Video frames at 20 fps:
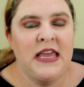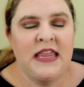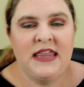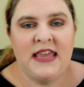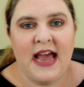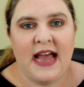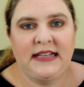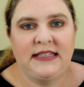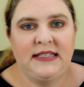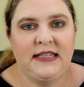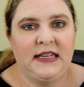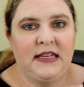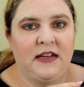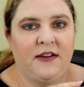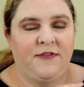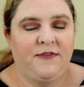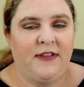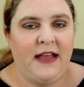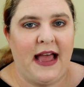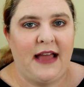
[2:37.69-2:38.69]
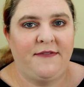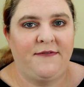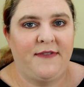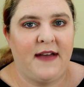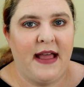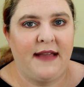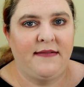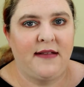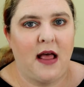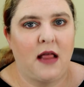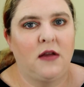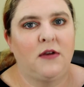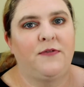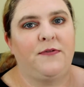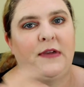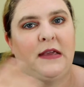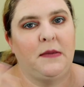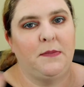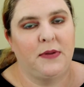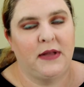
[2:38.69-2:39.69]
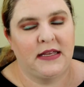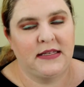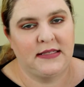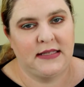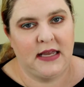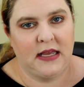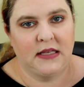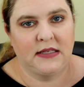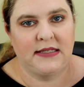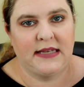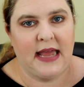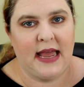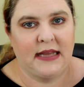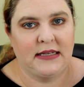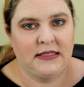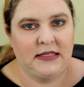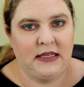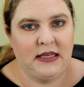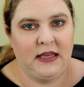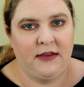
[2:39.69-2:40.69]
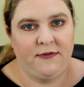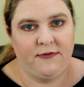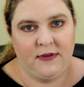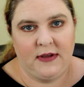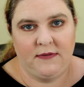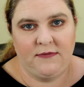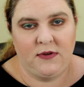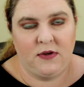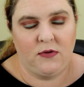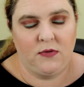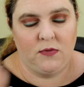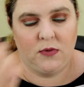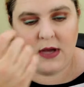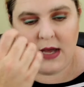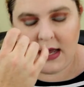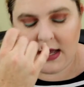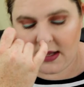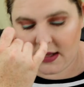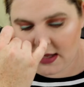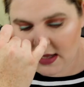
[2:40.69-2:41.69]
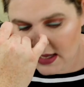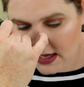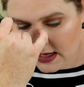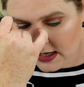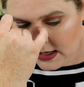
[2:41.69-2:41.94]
That's it, a flat $5 fee plus sales tax if your